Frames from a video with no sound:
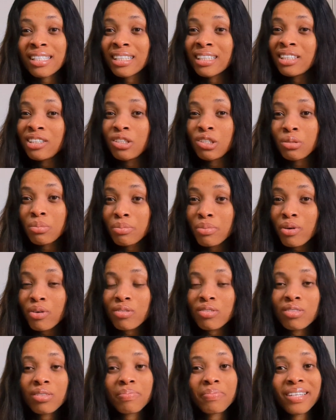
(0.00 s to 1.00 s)
and
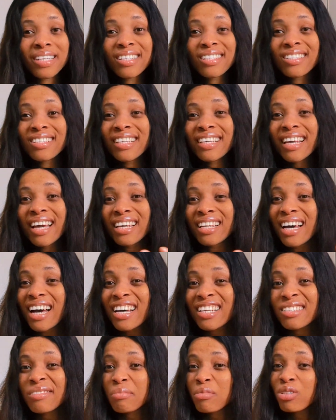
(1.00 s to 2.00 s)
newborns, please get
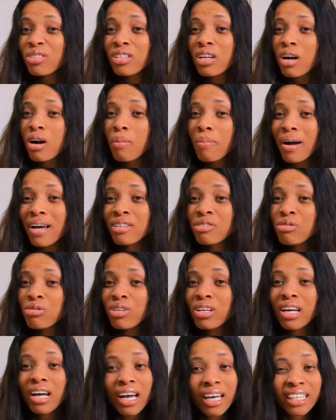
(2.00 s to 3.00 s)
as much help as you
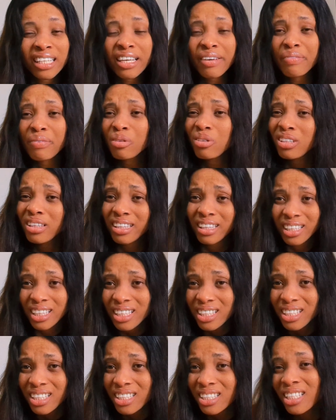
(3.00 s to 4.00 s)
can if you
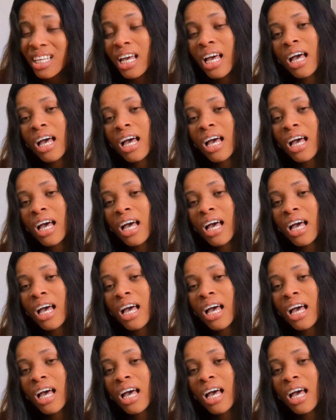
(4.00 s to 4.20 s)
need it.